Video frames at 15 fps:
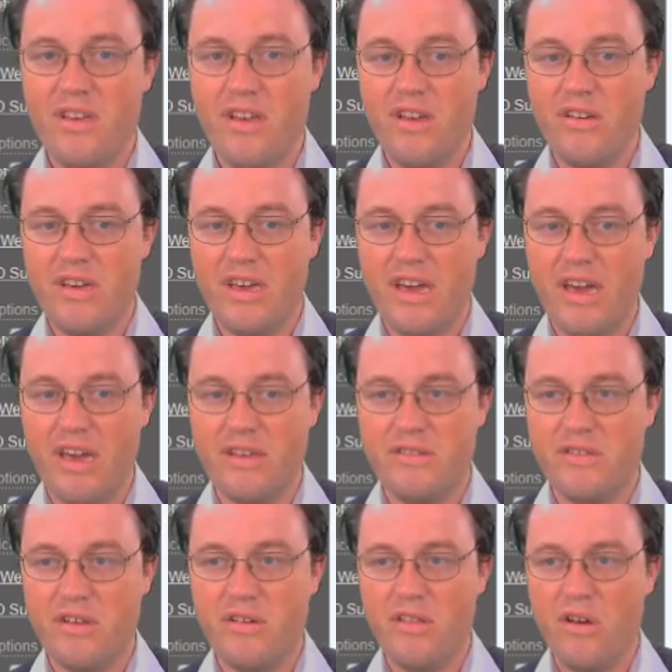Okay,
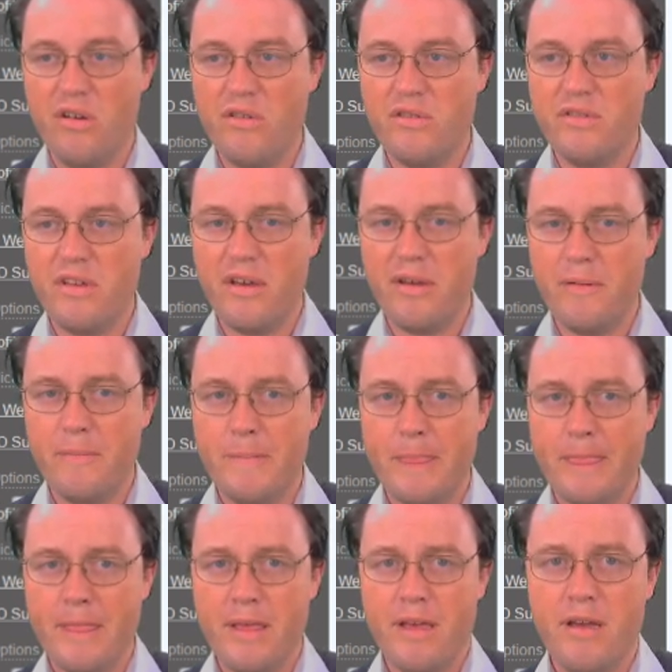so those are
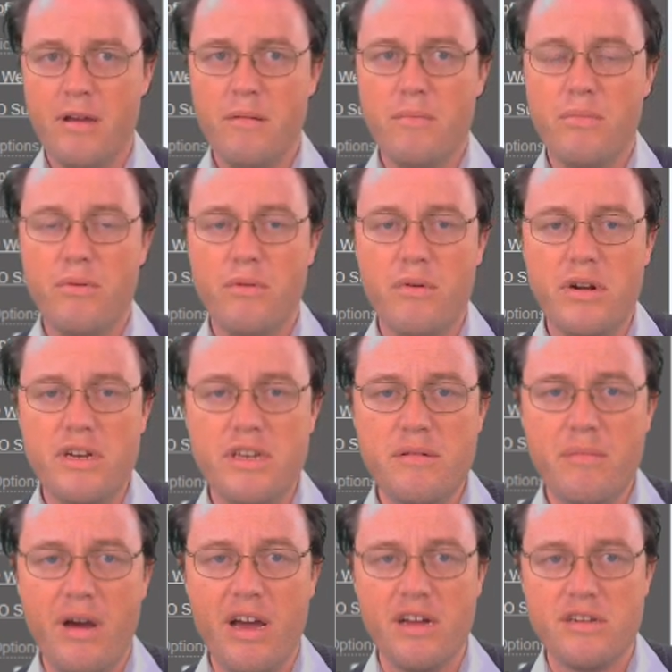pretty
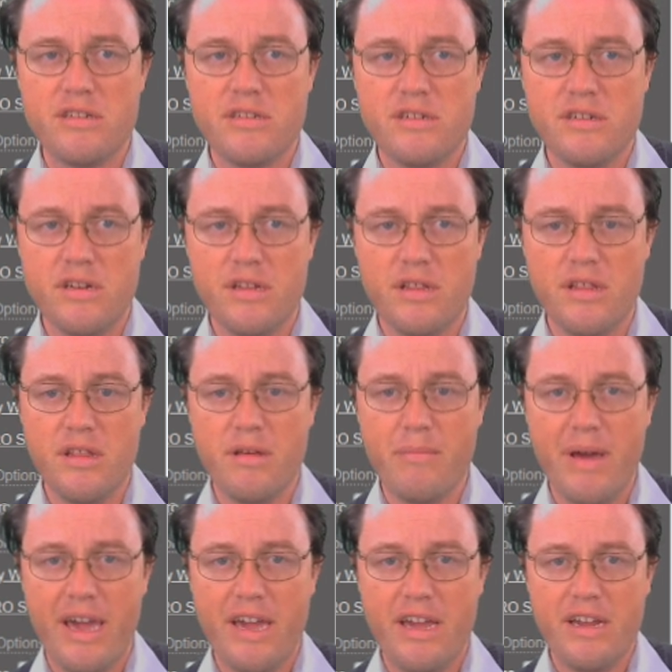much the
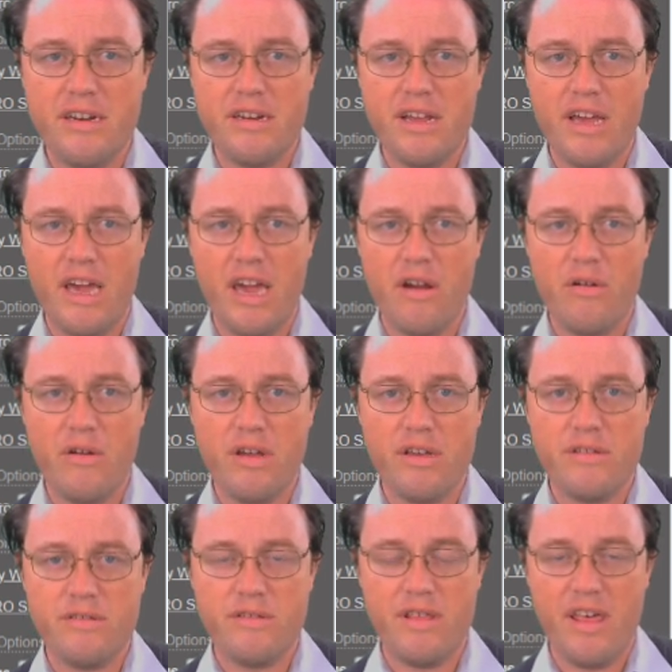main
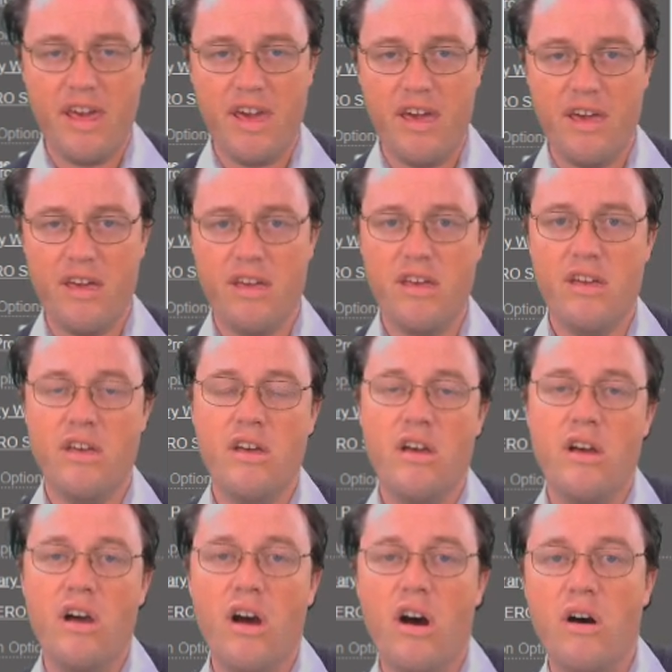areas there
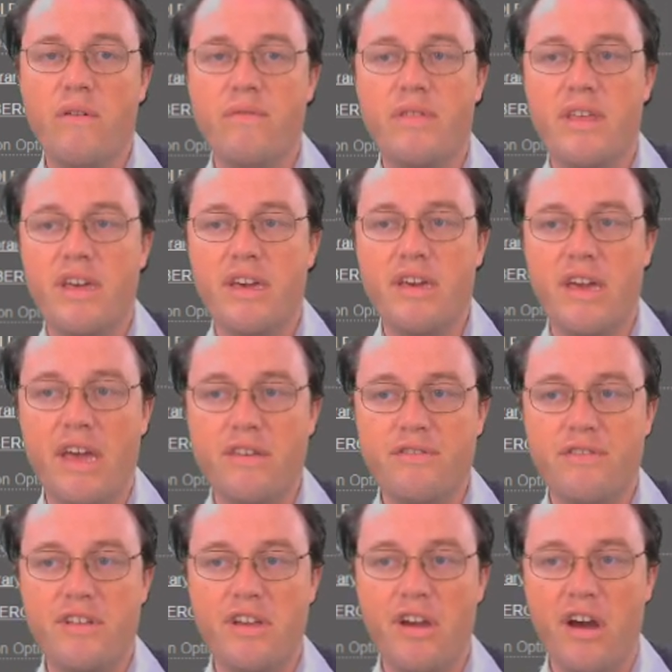of the
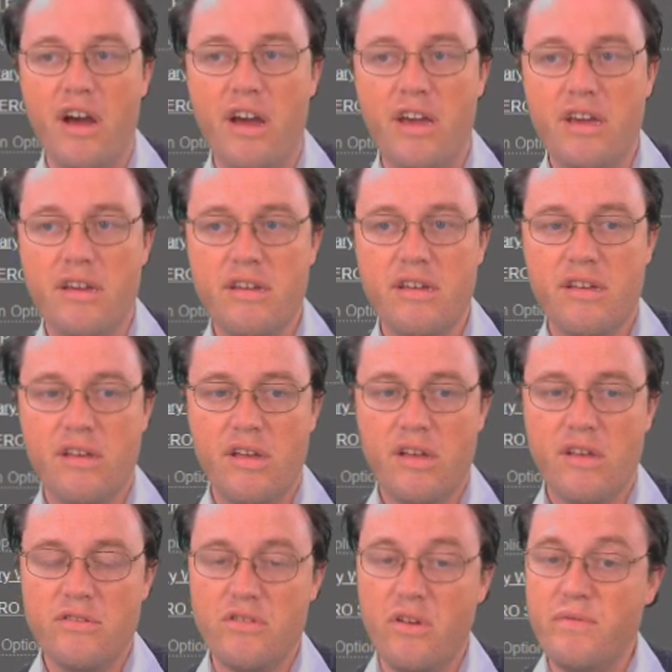SDI.
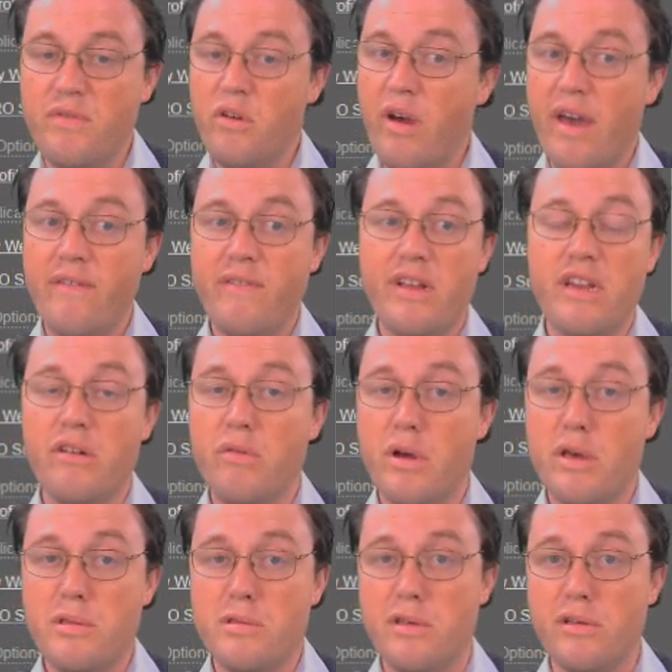If you have any
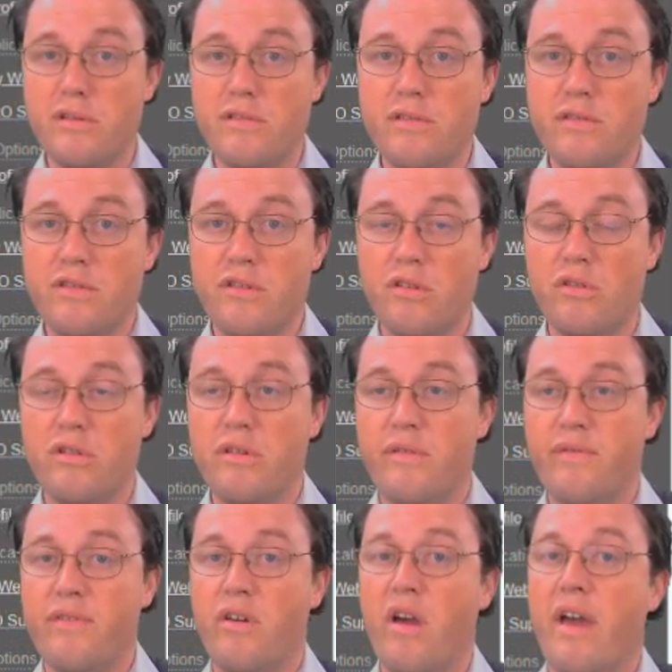questions or
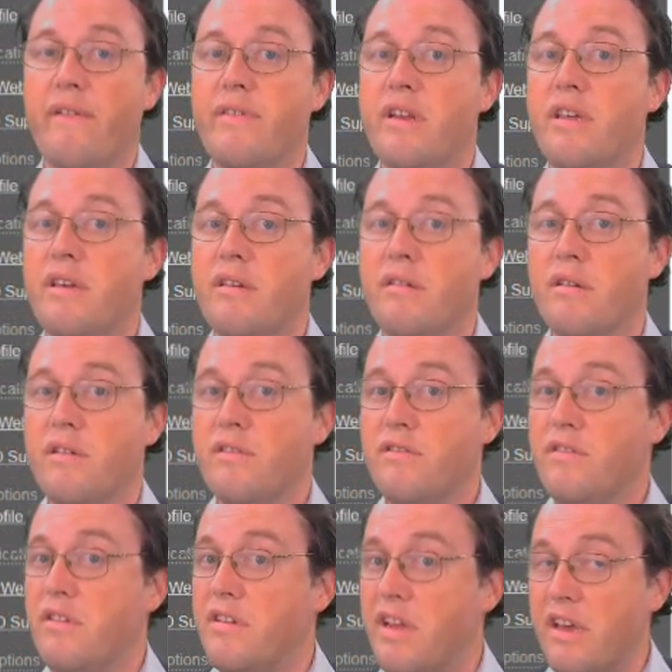if you have any
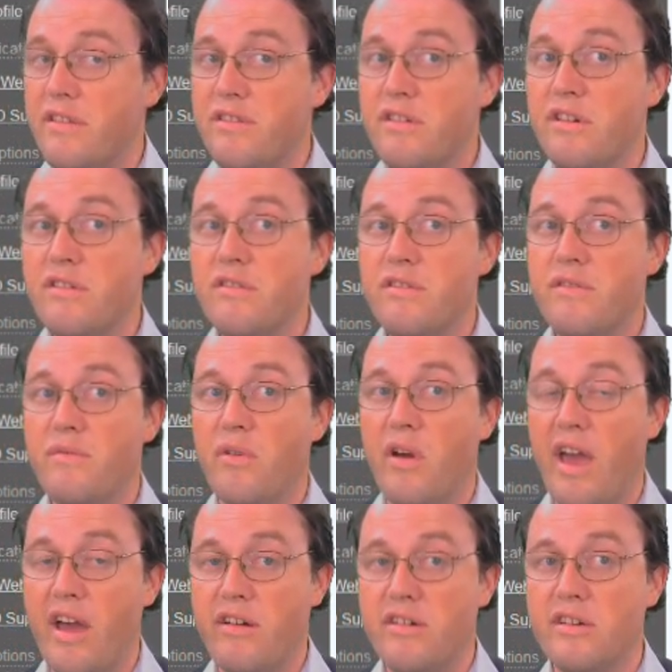suggestions for
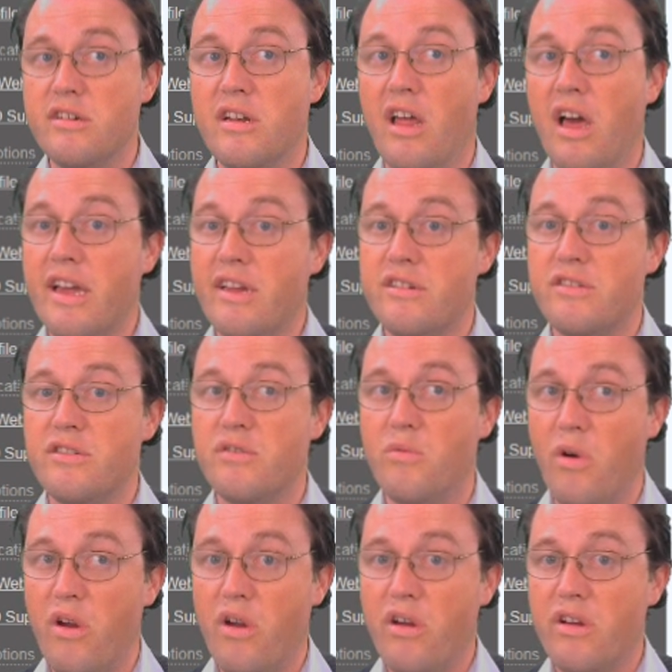how you'd like it to
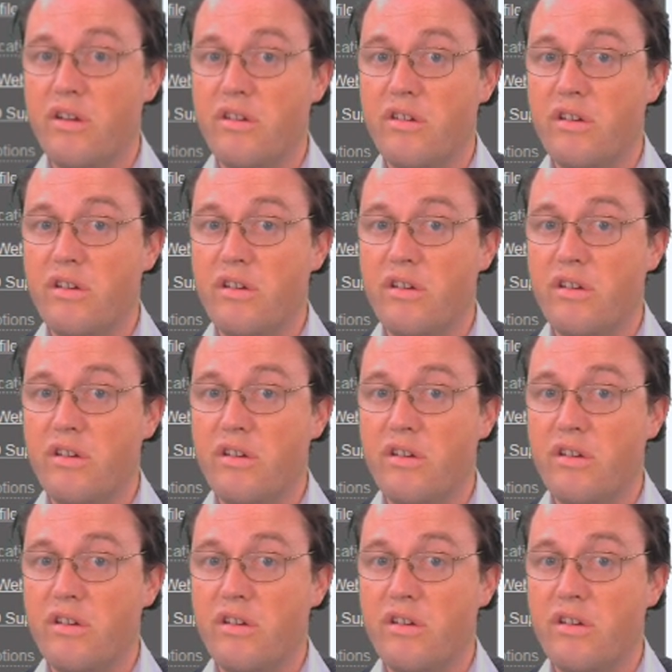work